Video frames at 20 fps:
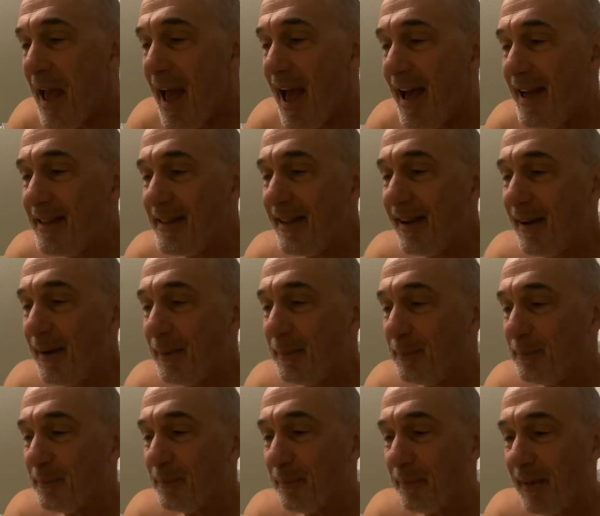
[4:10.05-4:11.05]
And,
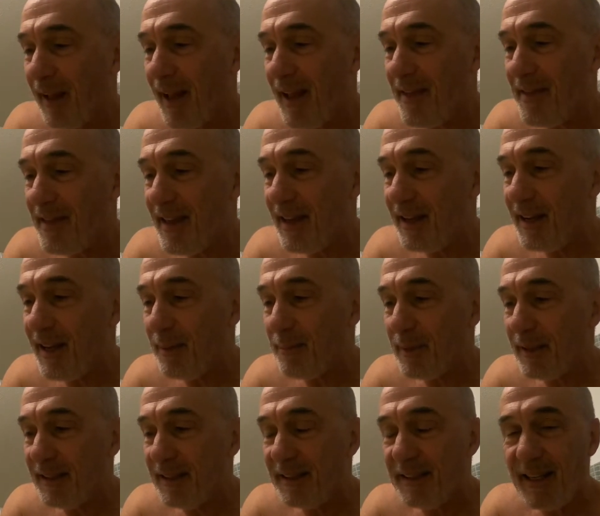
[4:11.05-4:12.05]
um, and then I'm
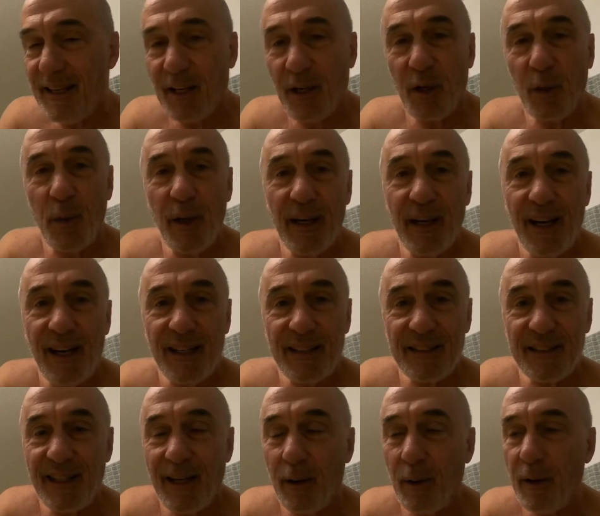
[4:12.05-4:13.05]
going to take a quick hot
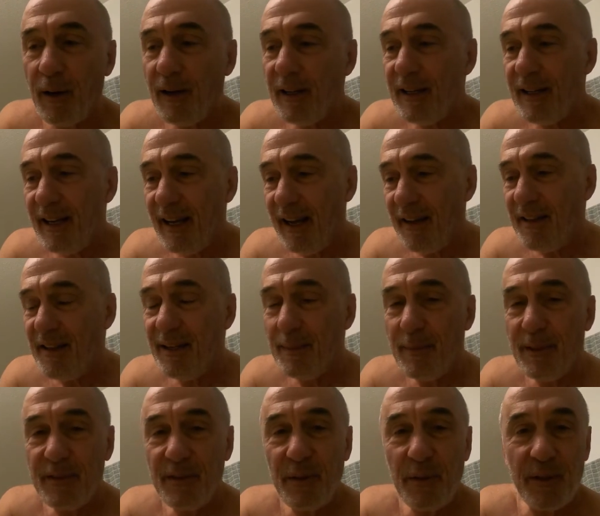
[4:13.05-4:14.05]
shower. And then I'm
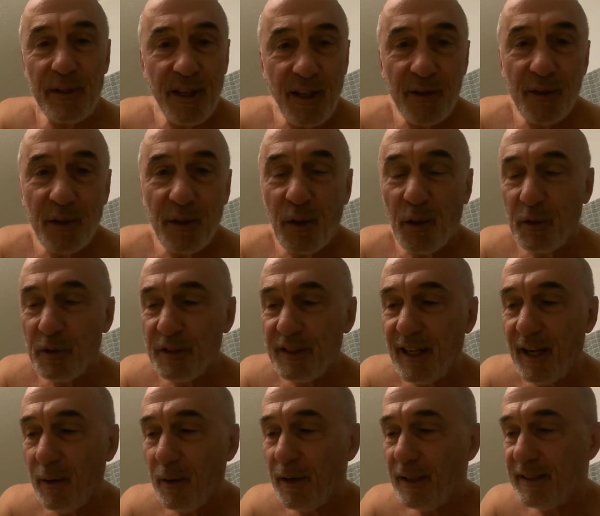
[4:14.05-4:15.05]
going to do another cold
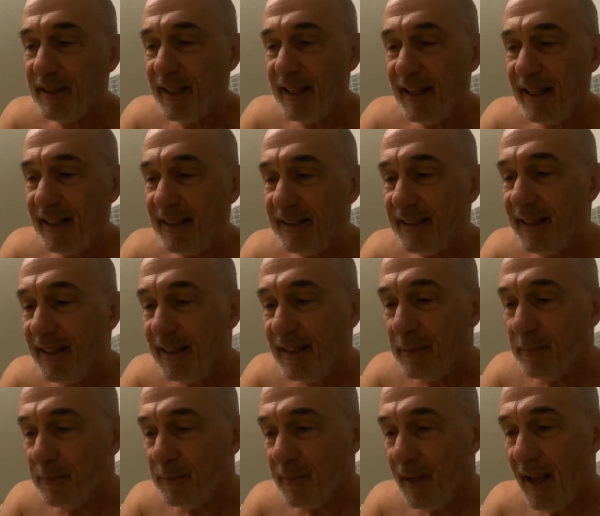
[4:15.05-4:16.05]
shower at the end.
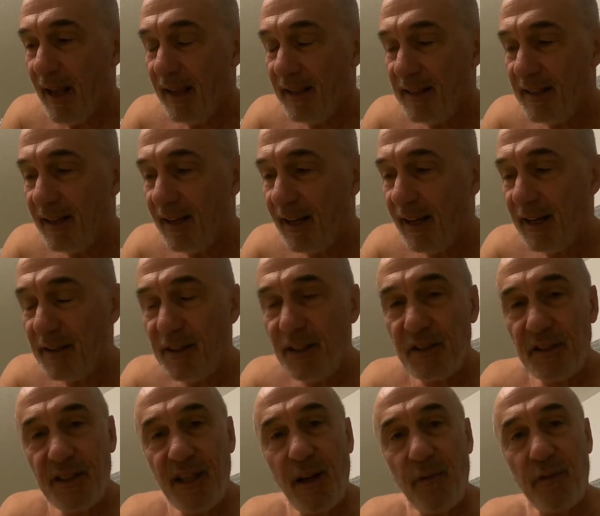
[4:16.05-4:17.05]
And uh,
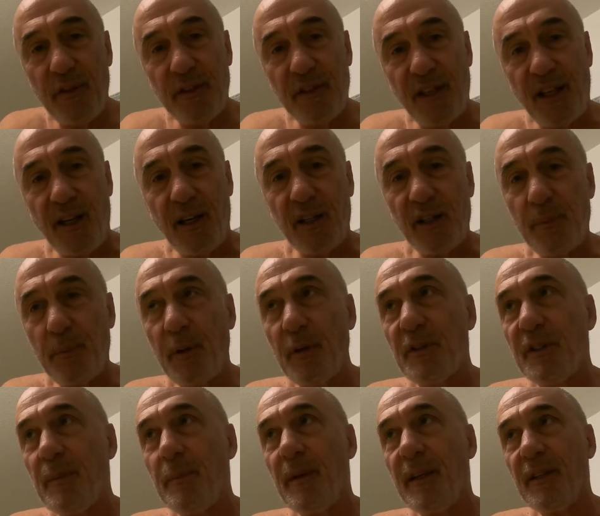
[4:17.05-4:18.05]
this stuff is uh,
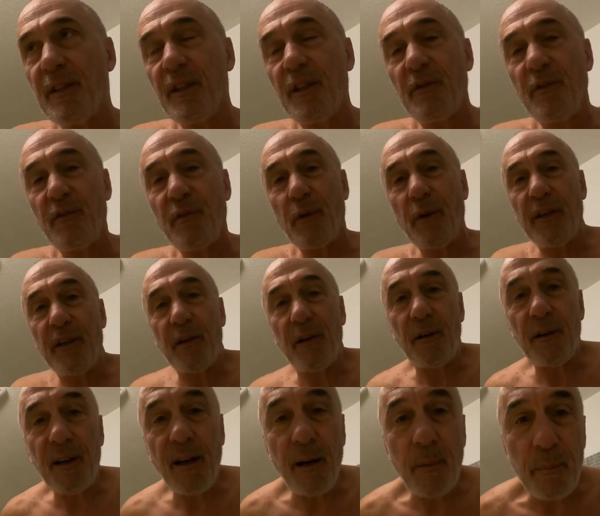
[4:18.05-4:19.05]
supposed to be good for
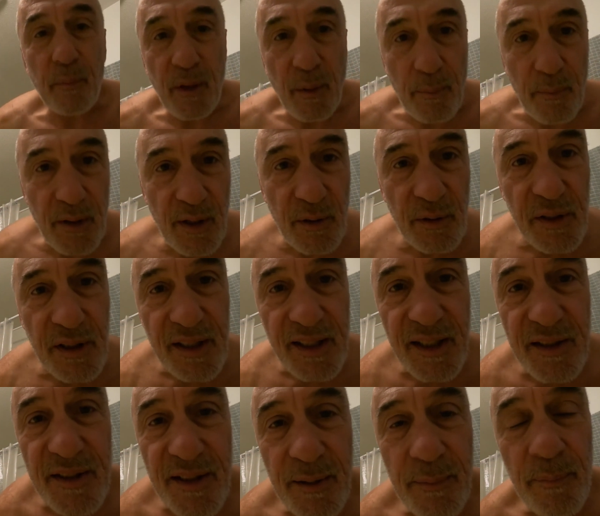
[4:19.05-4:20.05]
your um, immune
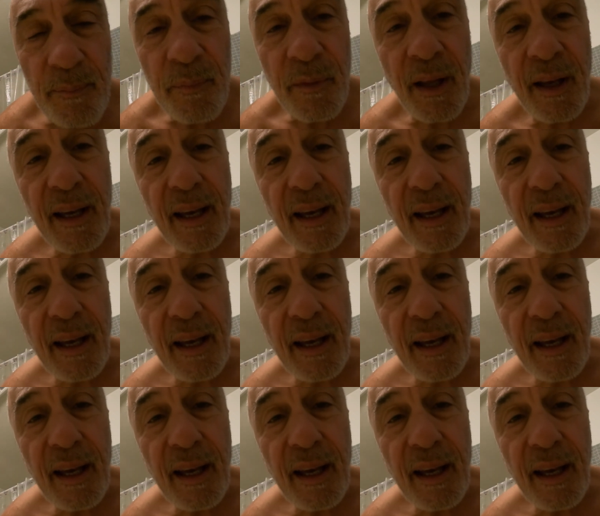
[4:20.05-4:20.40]
system.